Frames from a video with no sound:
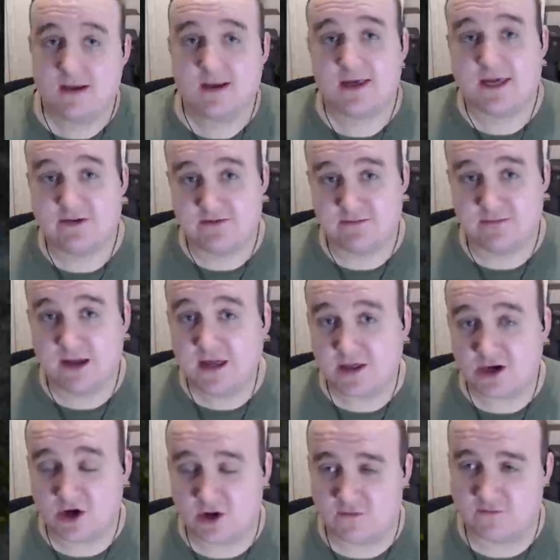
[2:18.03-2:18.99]
giving me the
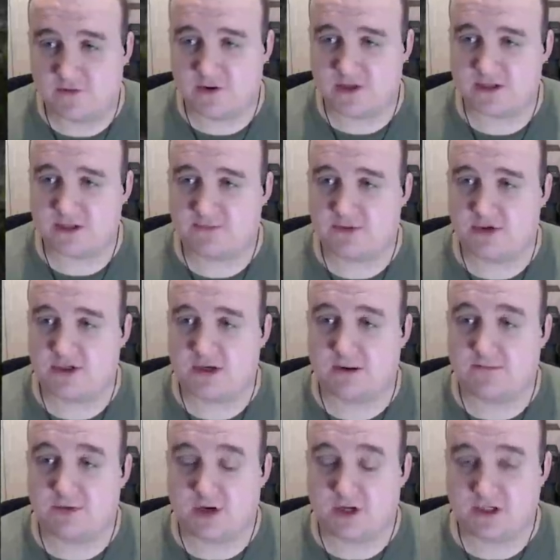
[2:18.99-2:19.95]
confidence to push
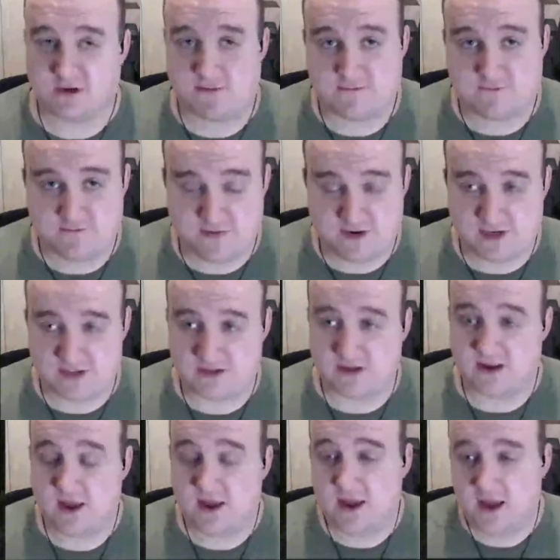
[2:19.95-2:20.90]
up because I've figured that